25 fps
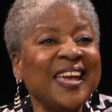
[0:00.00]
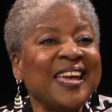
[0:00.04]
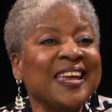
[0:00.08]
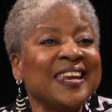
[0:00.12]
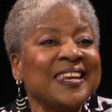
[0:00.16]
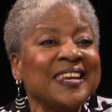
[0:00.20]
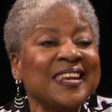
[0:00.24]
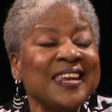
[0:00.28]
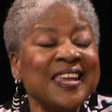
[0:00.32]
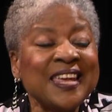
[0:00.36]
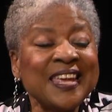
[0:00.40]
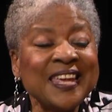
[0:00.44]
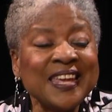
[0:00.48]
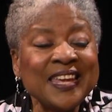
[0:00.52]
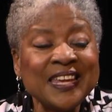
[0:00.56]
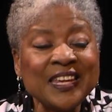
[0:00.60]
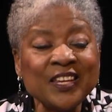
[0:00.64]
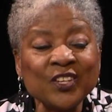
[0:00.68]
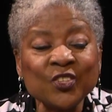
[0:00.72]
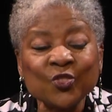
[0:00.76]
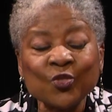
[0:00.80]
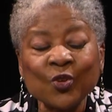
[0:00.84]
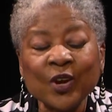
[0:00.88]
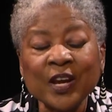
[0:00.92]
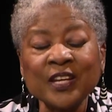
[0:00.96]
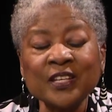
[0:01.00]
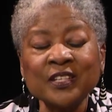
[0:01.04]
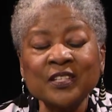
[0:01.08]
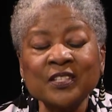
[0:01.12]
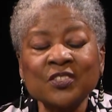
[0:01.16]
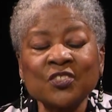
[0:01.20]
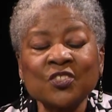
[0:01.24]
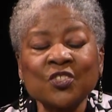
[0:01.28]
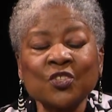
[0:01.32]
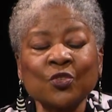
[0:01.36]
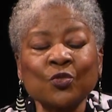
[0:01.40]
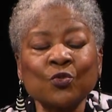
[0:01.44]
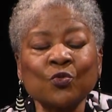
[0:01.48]
And he trained his
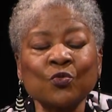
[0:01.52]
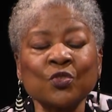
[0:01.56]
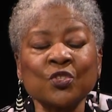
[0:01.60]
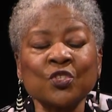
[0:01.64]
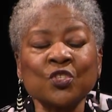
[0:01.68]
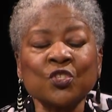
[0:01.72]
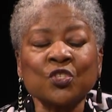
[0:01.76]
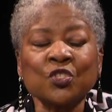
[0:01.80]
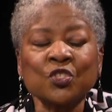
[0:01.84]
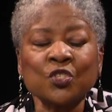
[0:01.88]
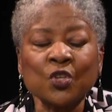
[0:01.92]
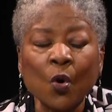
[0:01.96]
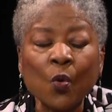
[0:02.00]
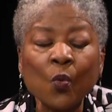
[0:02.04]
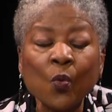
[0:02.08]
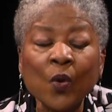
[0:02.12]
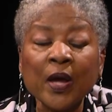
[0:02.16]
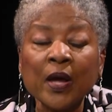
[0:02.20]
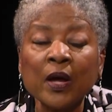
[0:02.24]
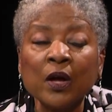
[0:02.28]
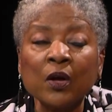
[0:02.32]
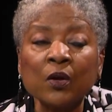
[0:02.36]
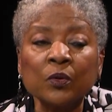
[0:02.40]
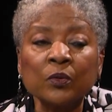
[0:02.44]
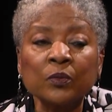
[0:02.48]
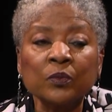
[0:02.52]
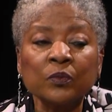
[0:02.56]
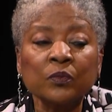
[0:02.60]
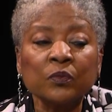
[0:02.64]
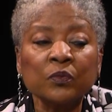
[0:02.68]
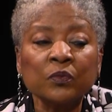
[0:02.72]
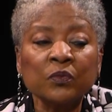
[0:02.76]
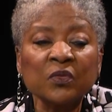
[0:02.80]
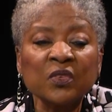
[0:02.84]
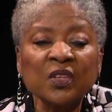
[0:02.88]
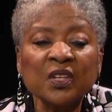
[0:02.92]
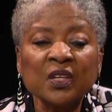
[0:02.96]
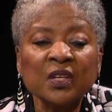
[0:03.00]
children so well,
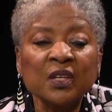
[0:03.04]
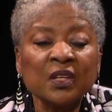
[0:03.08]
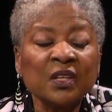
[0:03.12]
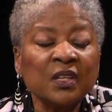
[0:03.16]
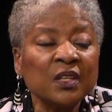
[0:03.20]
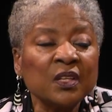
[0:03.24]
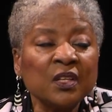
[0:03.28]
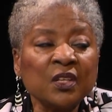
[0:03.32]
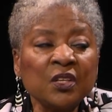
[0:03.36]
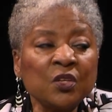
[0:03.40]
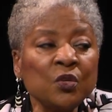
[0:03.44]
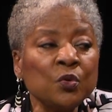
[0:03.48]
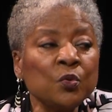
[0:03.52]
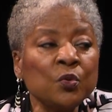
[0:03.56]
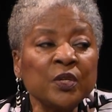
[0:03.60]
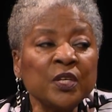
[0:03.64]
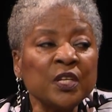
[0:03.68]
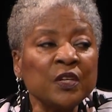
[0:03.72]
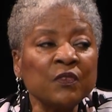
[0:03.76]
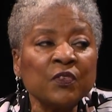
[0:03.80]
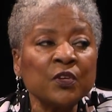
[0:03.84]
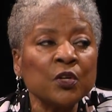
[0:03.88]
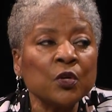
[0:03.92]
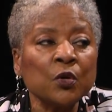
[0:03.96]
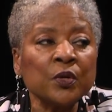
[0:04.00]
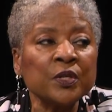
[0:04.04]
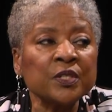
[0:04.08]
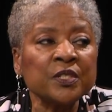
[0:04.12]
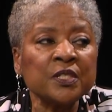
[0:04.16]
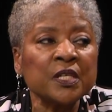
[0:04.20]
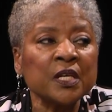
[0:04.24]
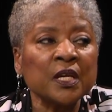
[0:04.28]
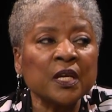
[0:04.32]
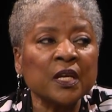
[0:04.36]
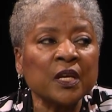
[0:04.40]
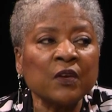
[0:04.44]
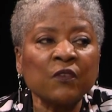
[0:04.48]
you wouldn't even know he's dead.